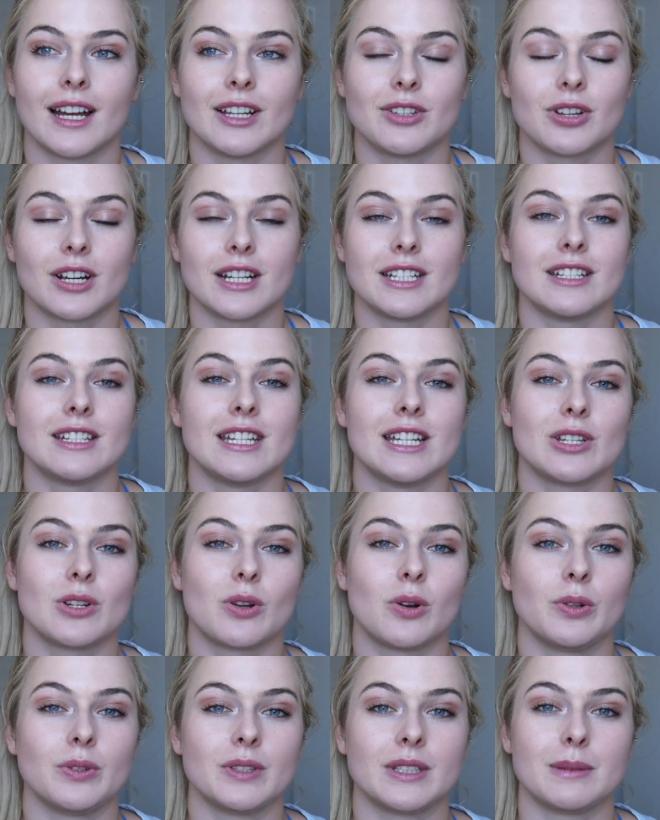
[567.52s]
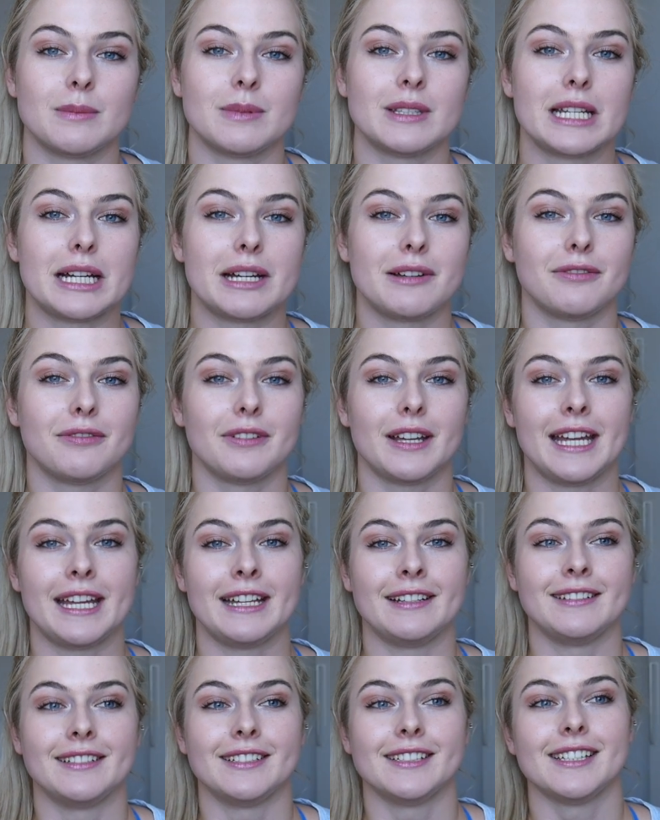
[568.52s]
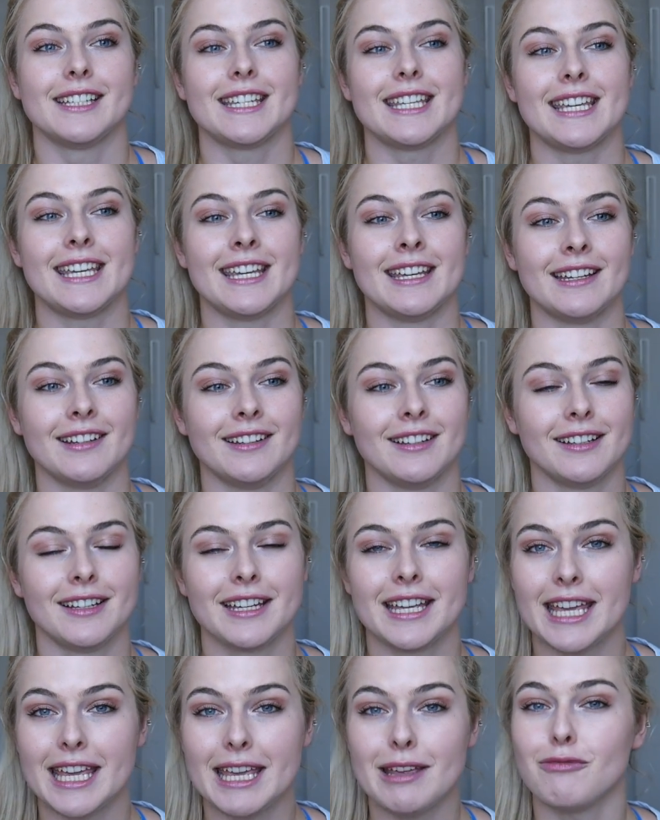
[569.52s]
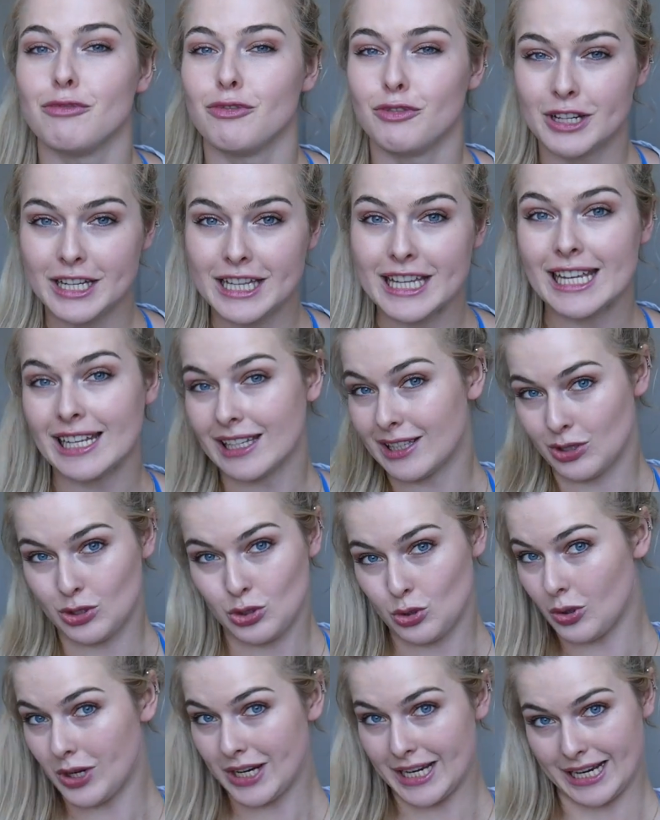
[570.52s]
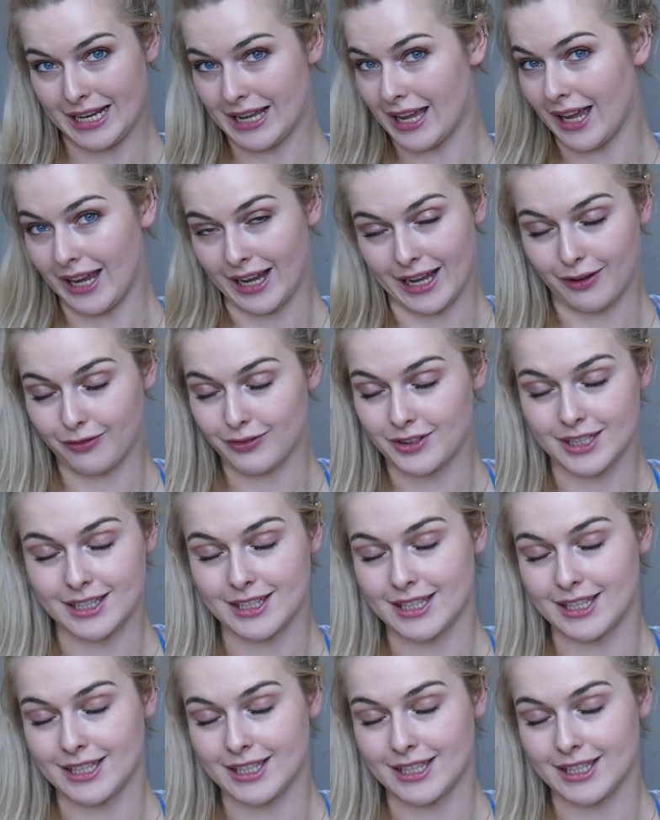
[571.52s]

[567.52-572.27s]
I tried to teach Colton some stuff and he really enjoyed it, I have to